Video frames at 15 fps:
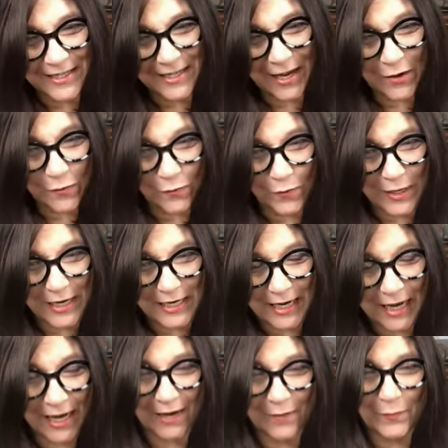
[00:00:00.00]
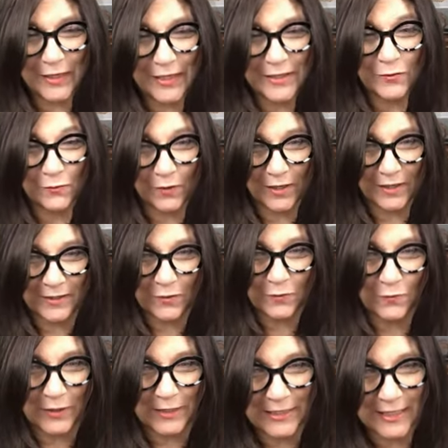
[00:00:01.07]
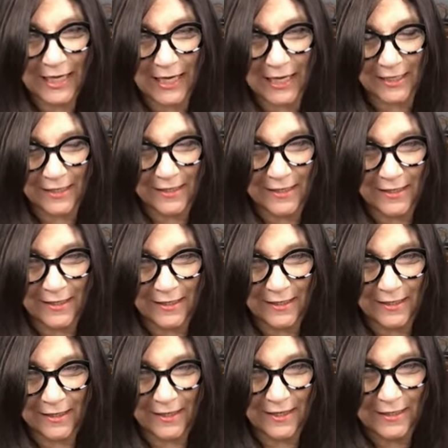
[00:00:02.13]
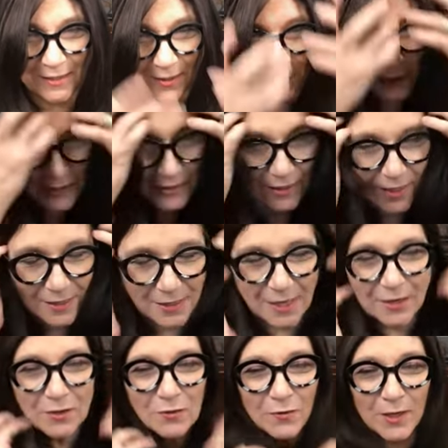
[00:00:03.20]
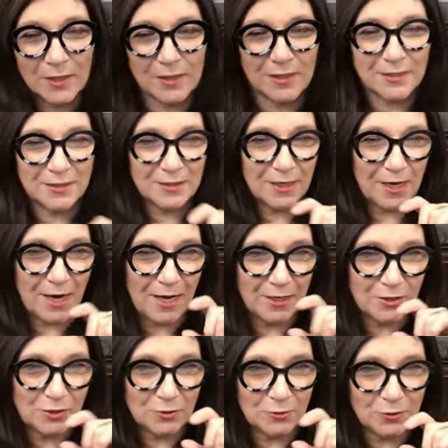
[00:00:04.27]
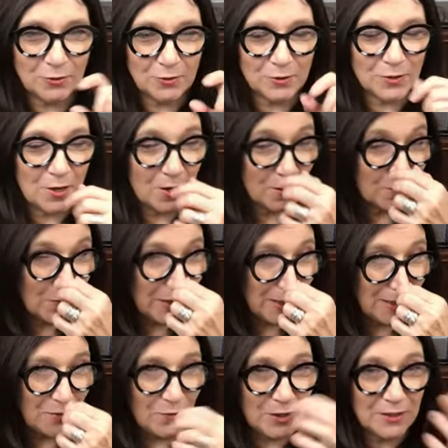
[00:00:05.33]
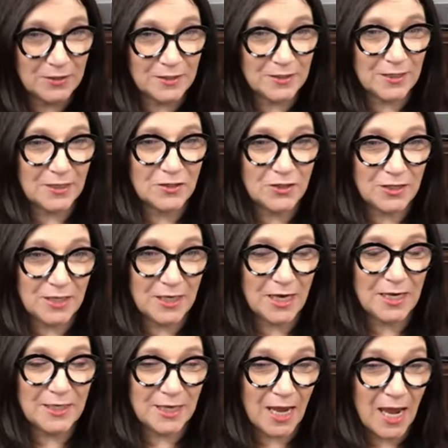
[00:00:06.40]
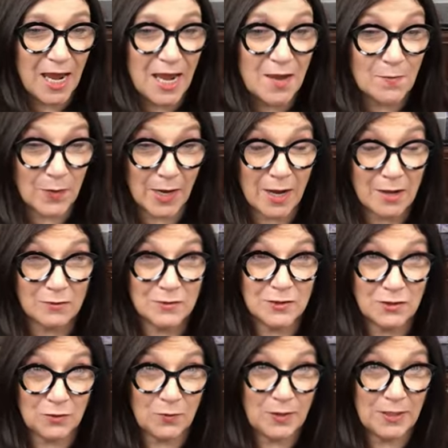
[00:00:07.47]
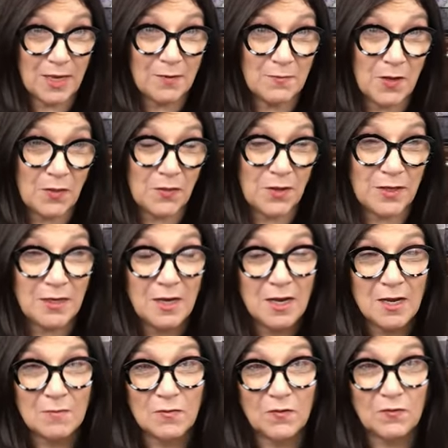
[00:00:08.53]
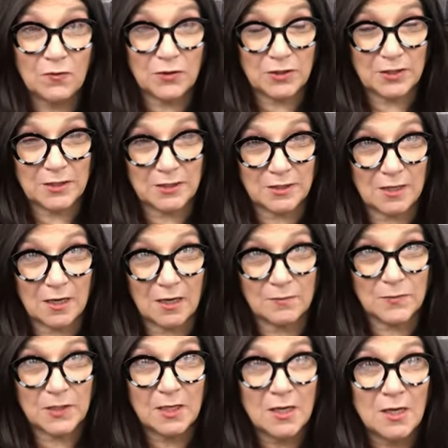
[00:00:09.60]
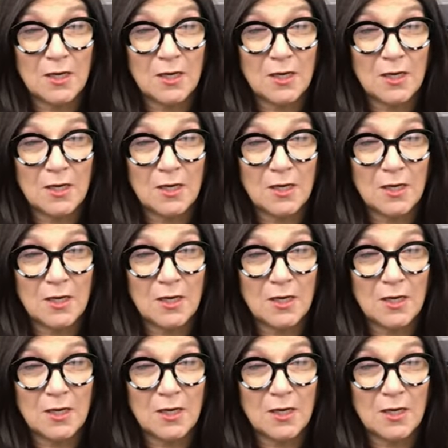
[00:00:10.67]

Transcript: to say rita but it's is it ritza am i saying that correctly is the eye short or long but anyway she says she gained eight pounds doing that method before she stopped